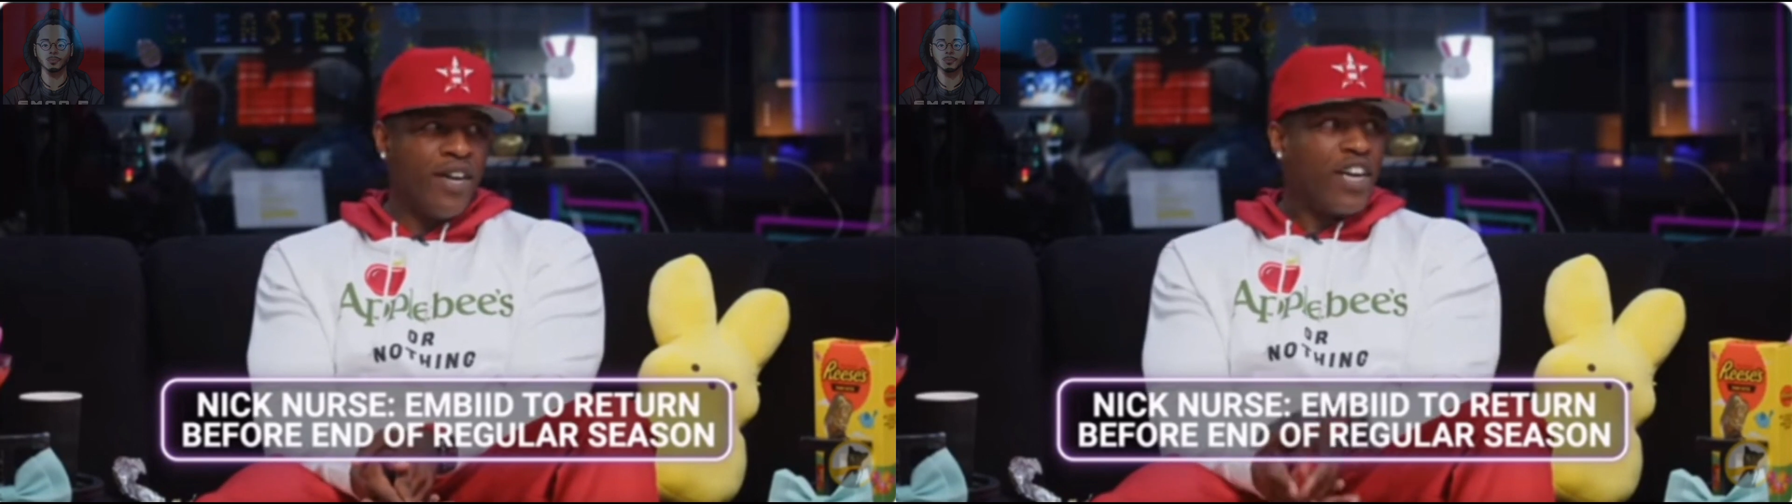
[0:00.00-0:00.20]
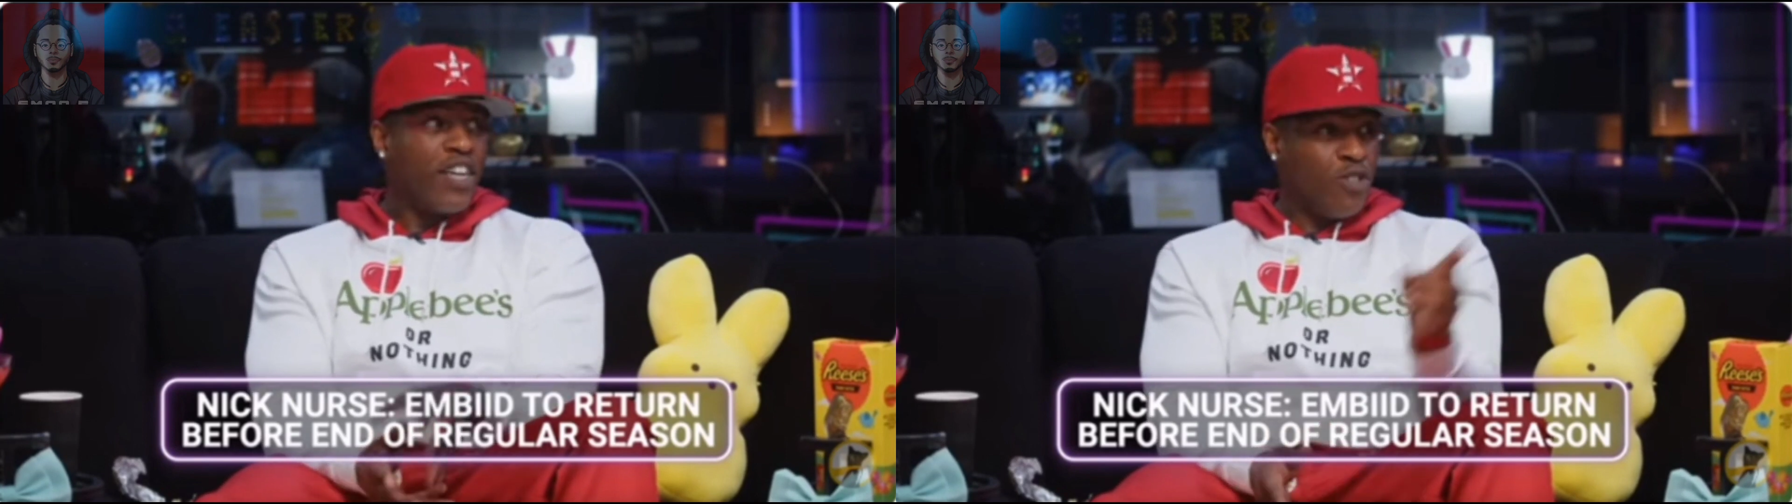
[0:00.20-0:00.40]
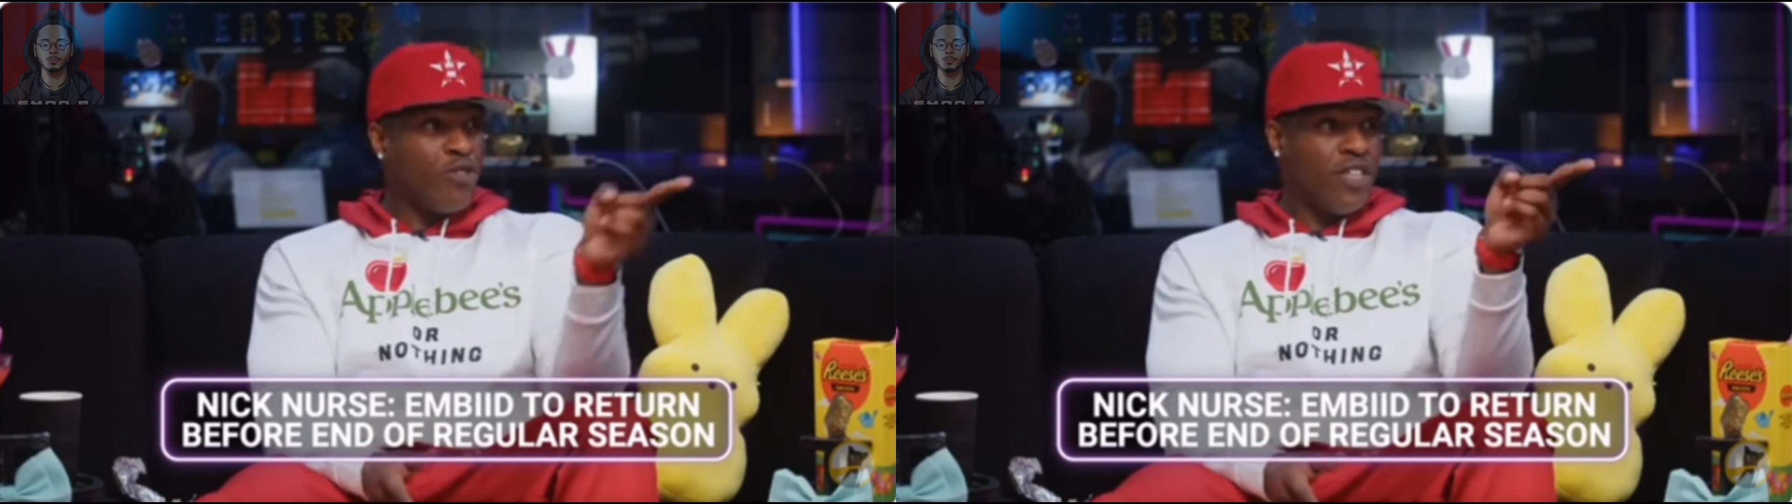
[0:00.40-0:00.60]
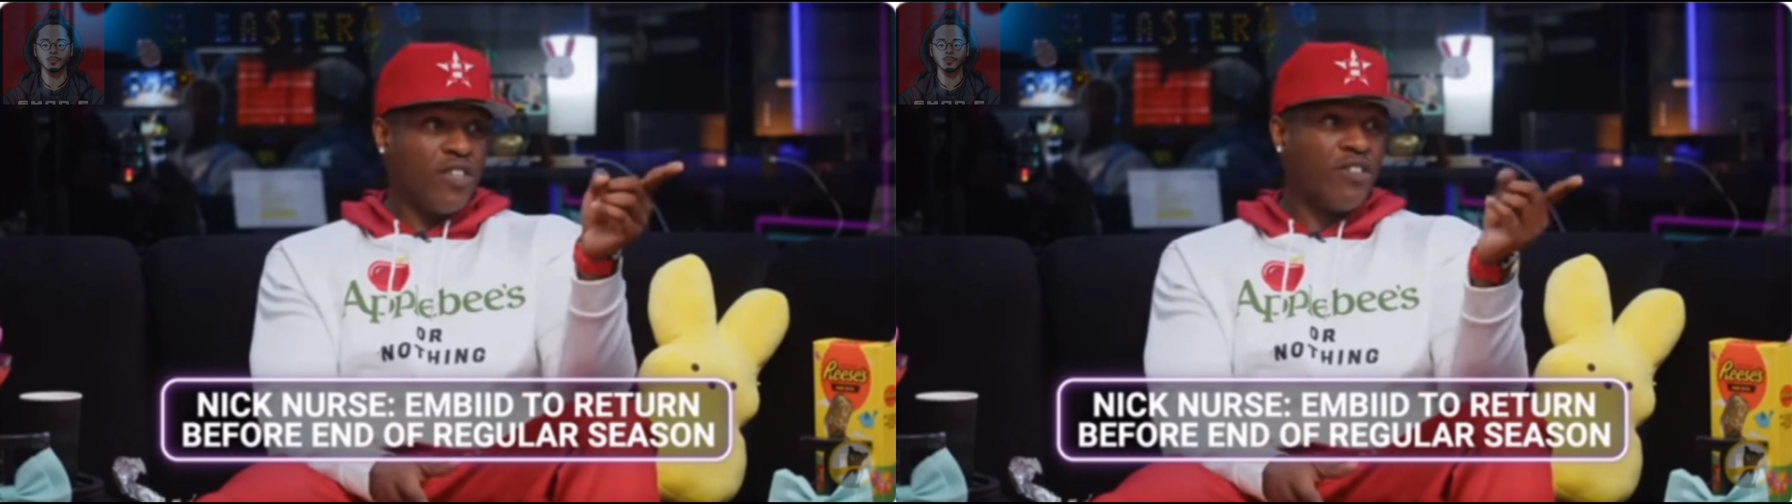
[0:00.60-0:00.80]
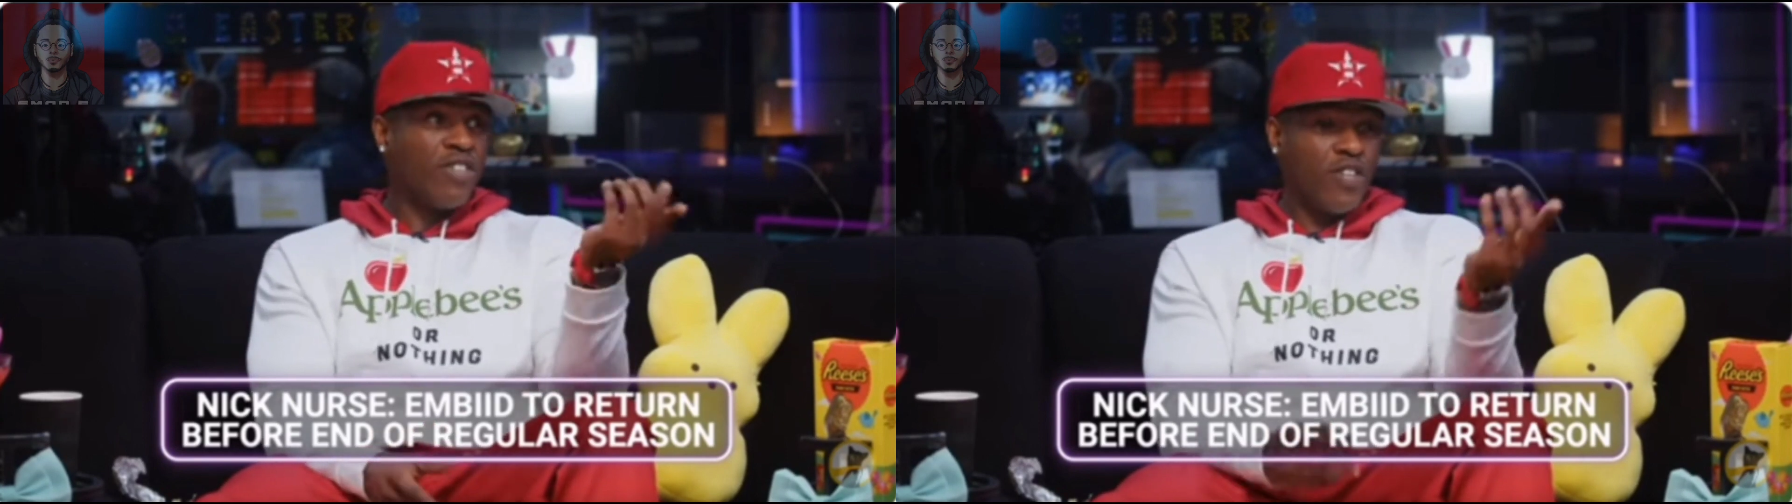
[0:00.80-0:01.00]
Because usually, like
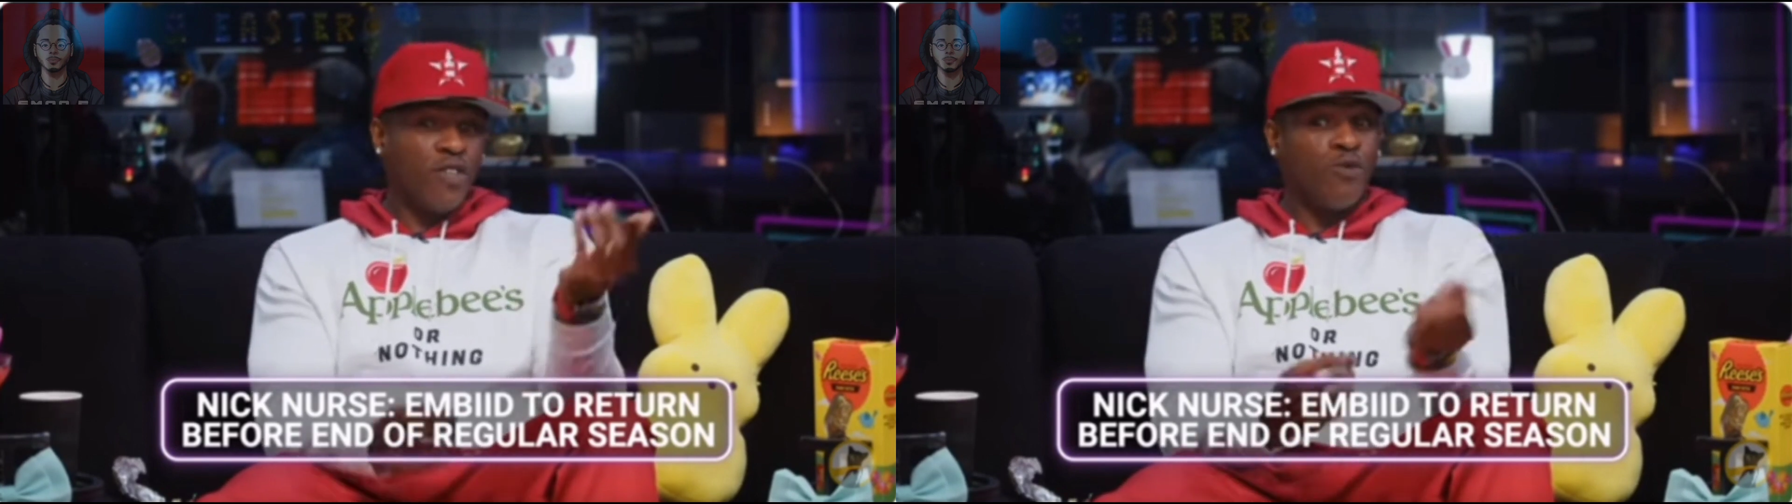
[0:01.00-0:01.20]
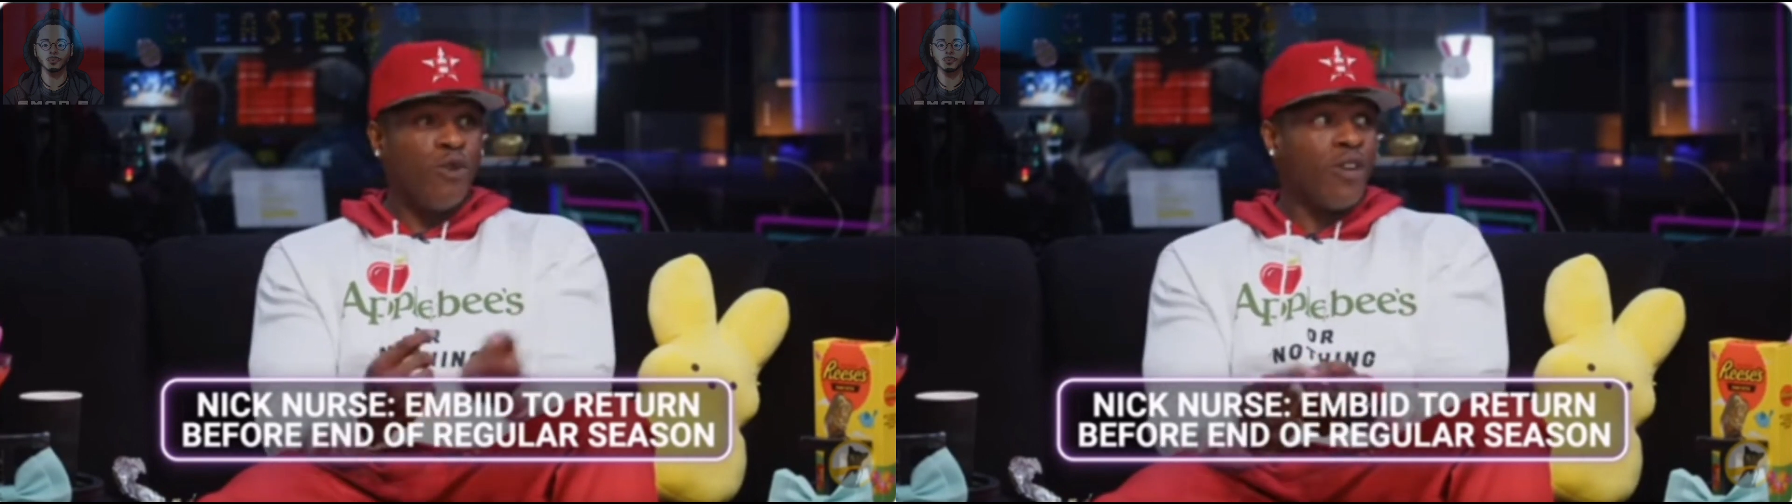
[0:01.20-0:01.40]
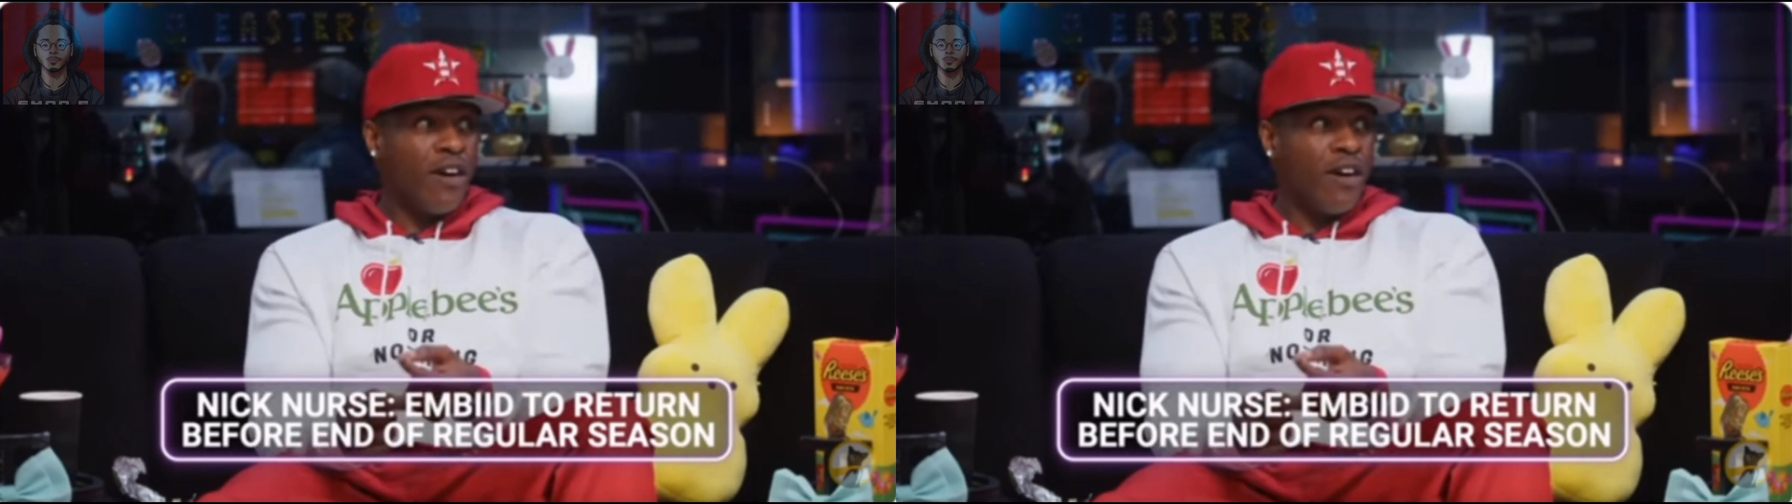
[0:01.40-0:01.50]
you're saying, you roll